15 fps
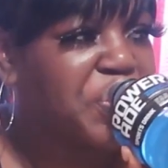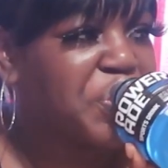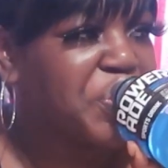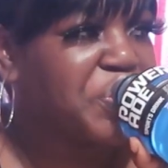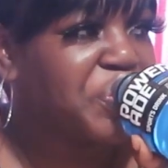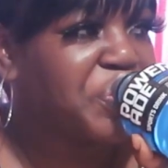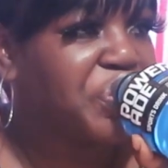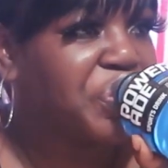
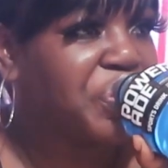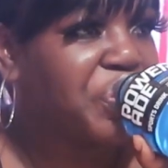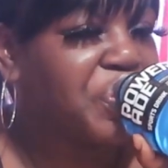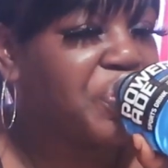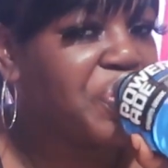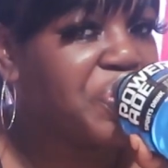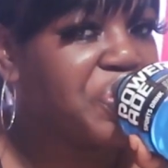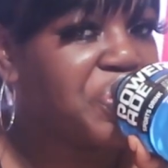
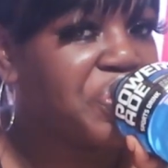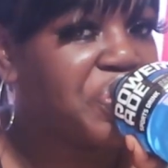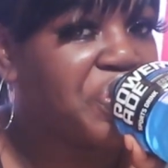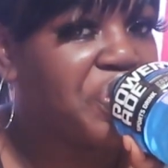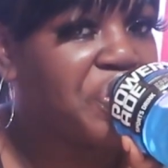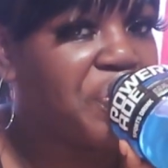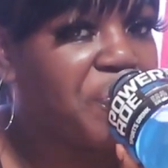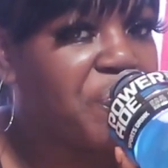
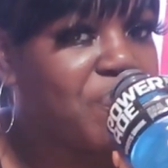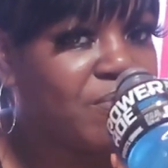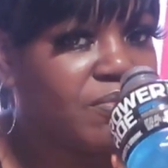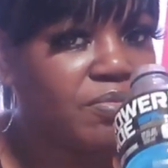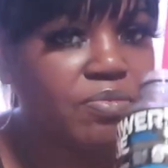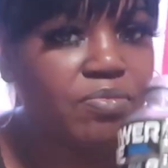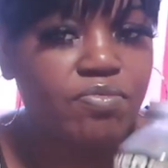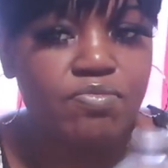
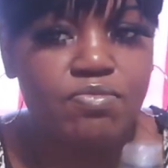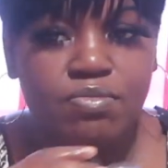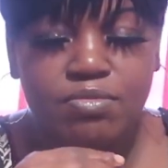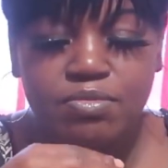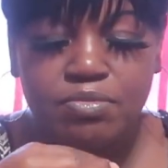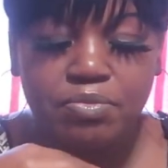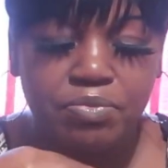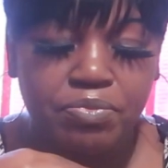
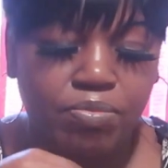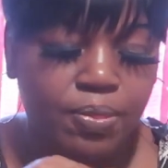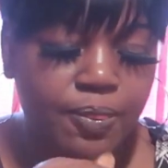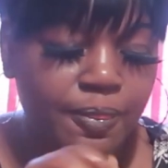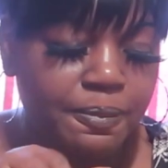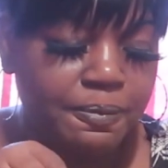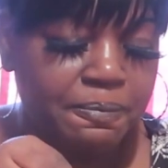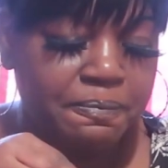
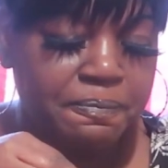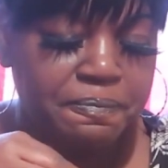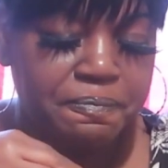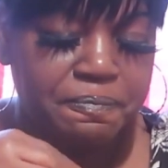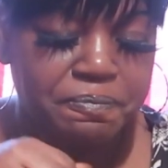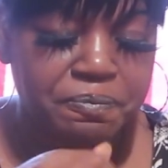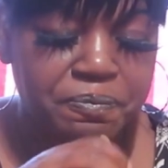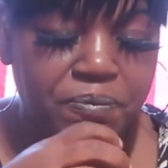
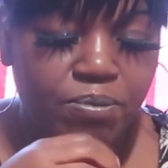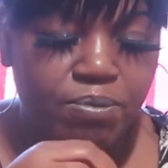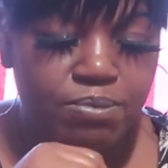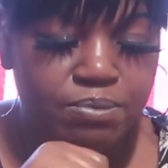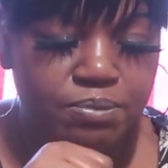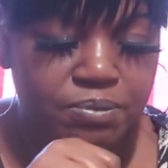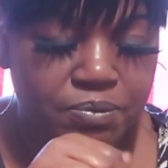(not speaking)